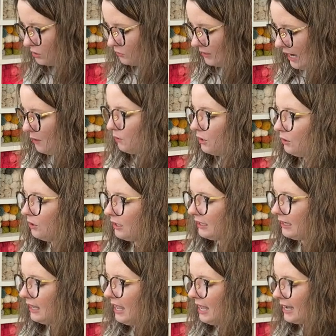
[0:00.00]
now we're
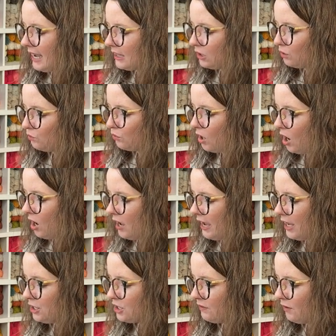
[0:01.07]
looking at the raw
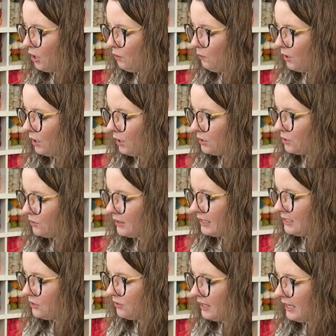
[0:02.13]
edge of our work. So
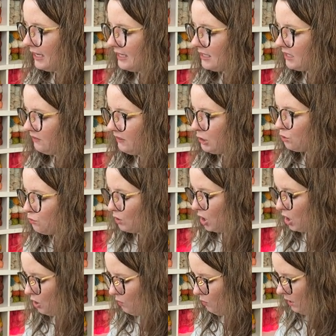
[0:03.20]
these are the ends of each
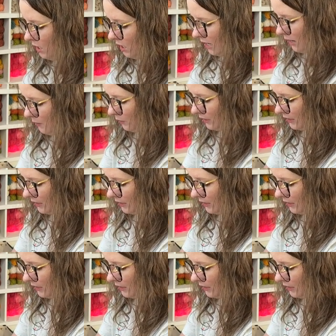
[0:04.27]
row, and we're going